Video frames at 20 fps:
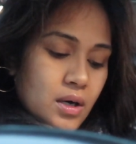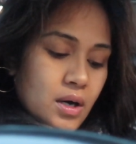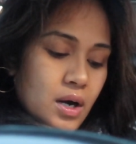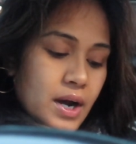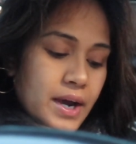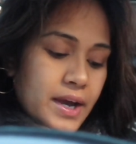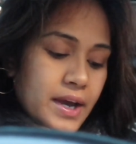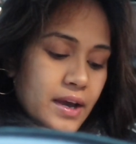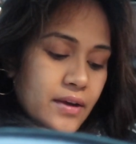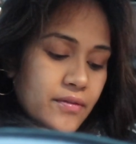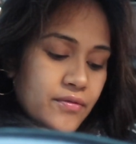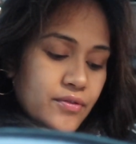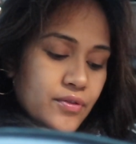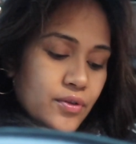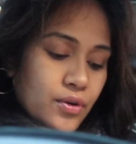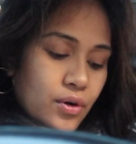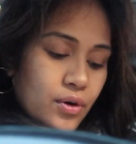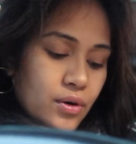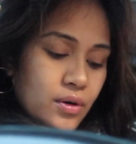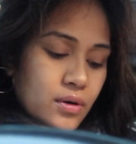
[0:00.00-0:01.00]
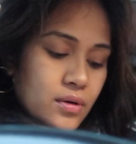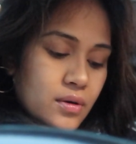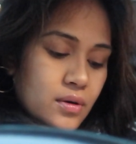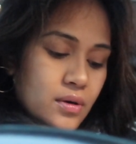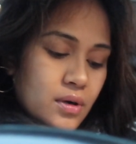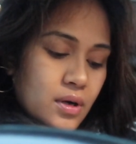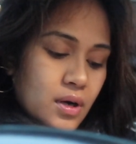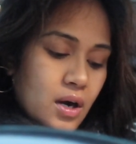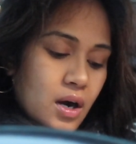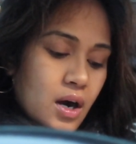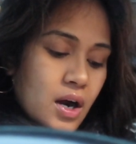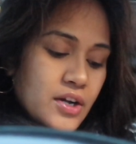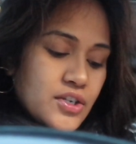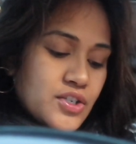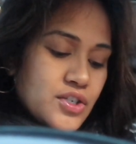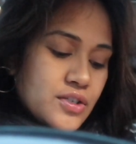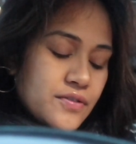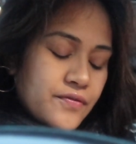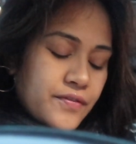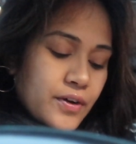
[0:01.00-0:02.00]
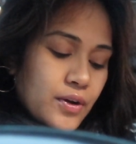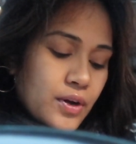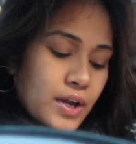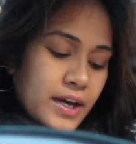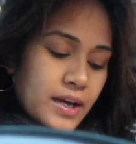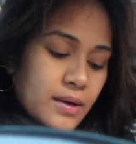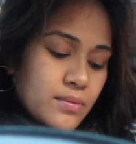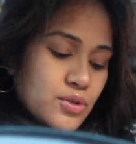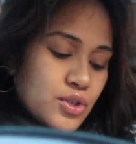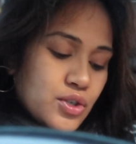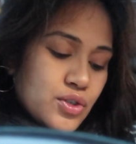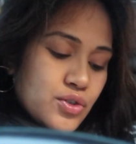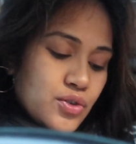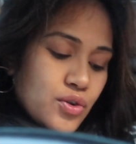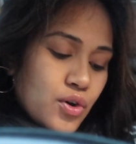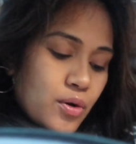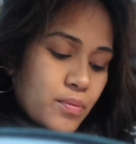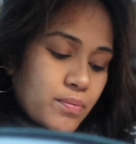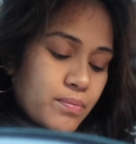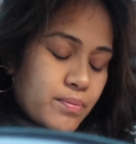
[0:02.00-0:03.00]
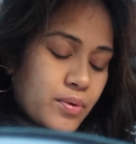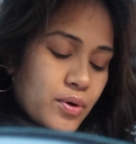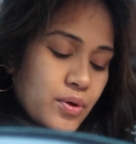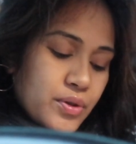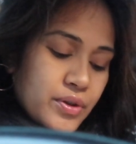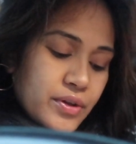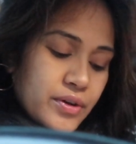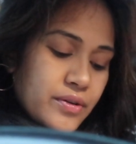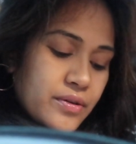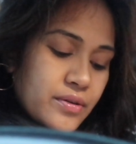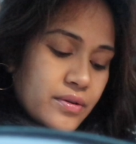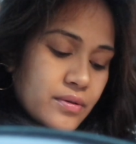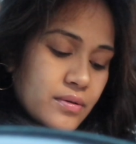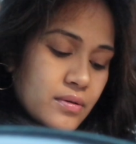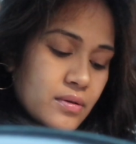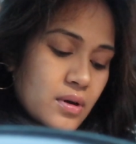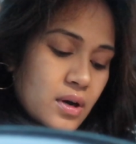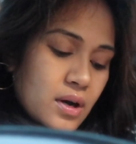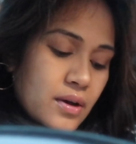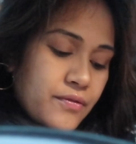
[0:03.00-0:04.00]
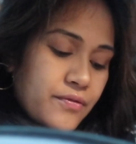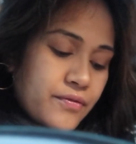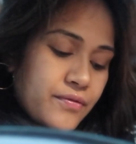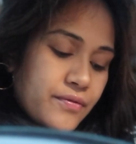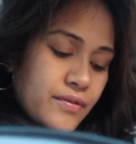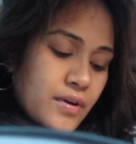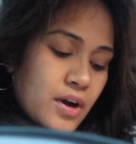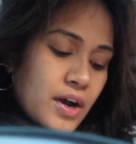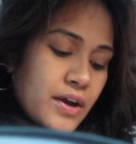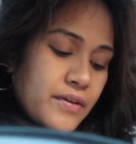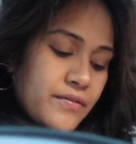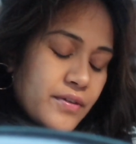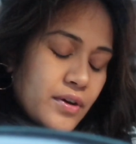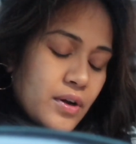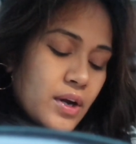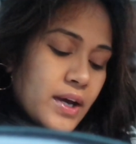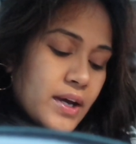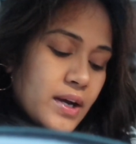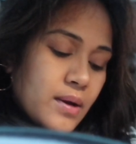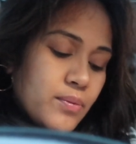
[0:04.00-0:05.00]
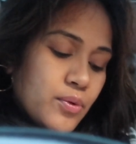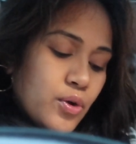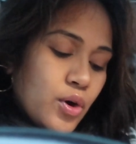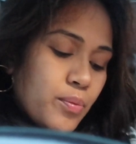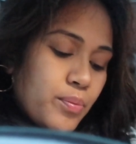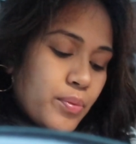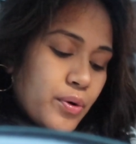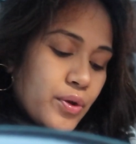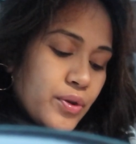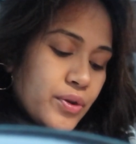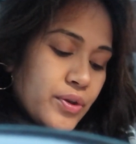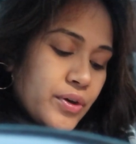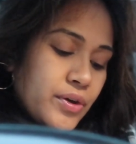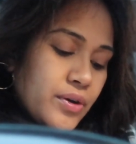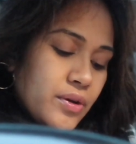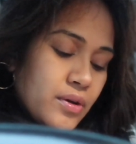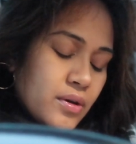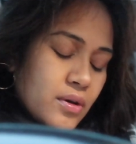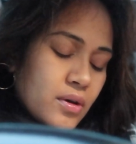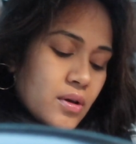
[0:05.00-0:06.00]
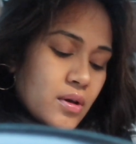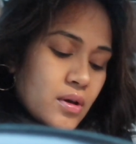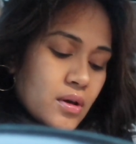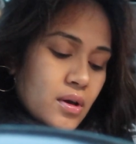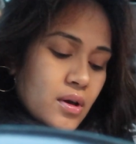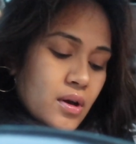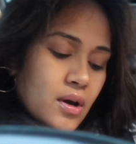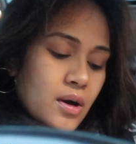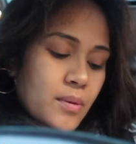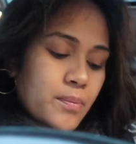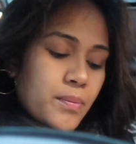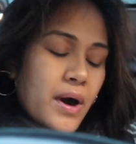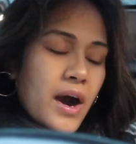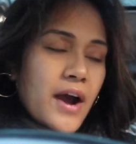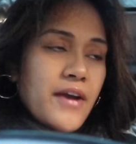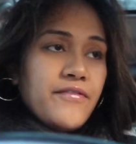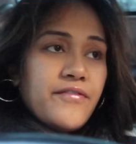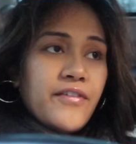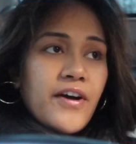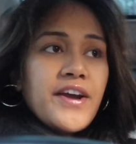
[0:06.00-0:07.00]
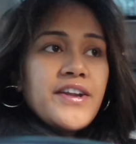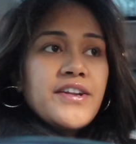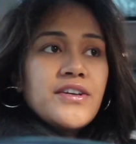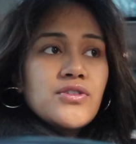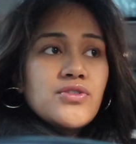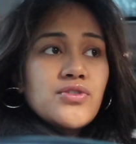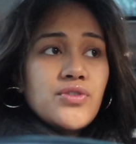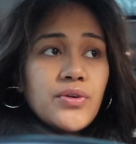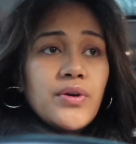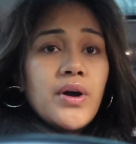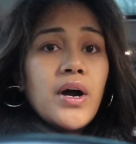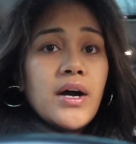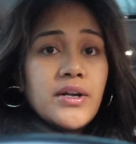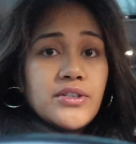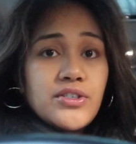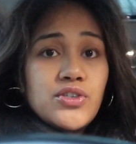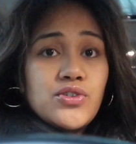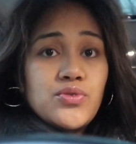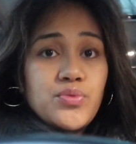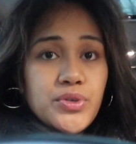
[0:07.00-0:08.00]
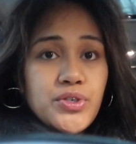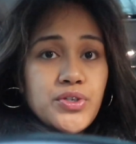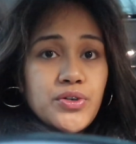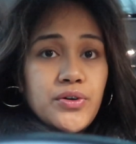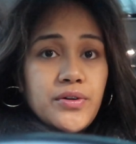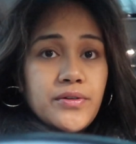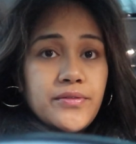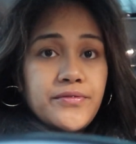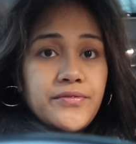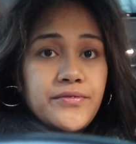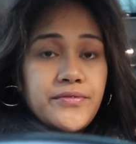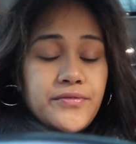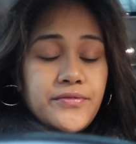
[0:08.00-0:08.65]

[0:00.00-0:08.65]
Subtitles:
I have not. I just feel like I'm just not bothered. I feel like I'm not bothered, but I find it so hard to switch off.